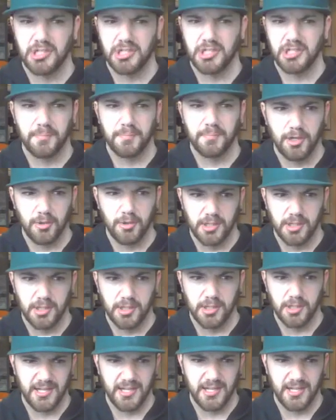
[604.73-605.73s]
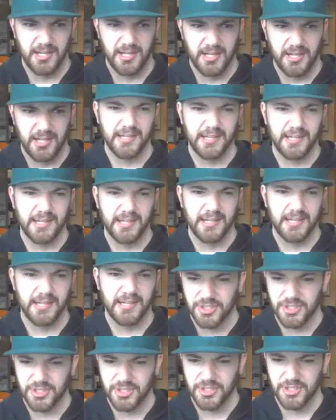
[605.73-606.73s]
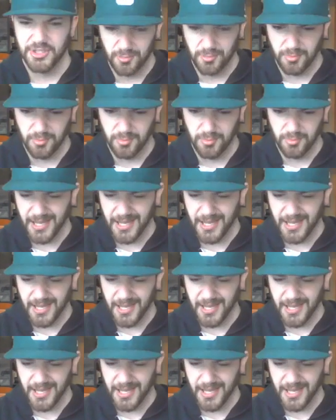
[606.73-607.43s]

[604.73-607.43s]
Collins certainly didn't play well today. He had 8 carries